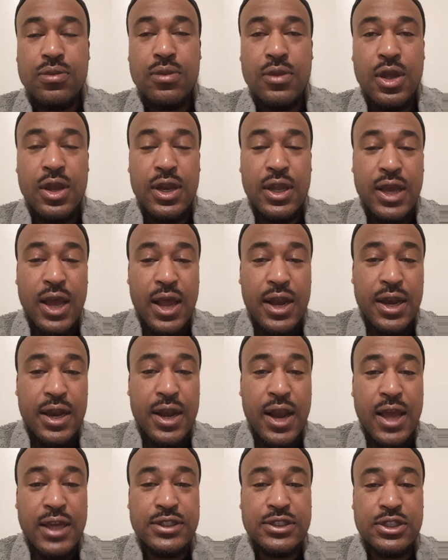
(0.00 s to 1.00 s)
And they got a
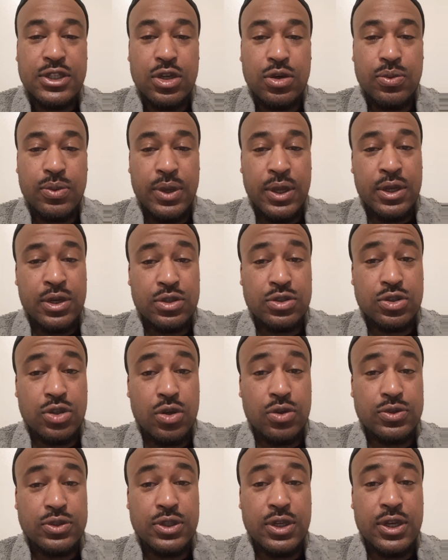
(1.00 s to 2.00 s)
nice deal with
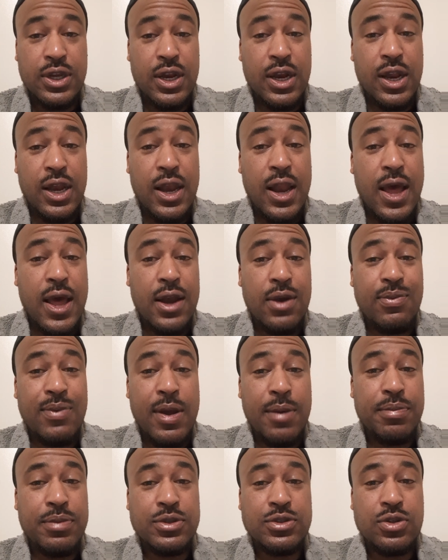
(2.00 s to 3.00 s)
Interscope, something that a lot of
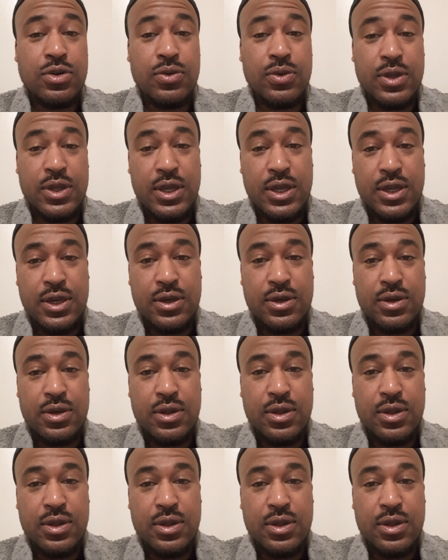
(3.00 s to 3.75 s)
rappers don't get.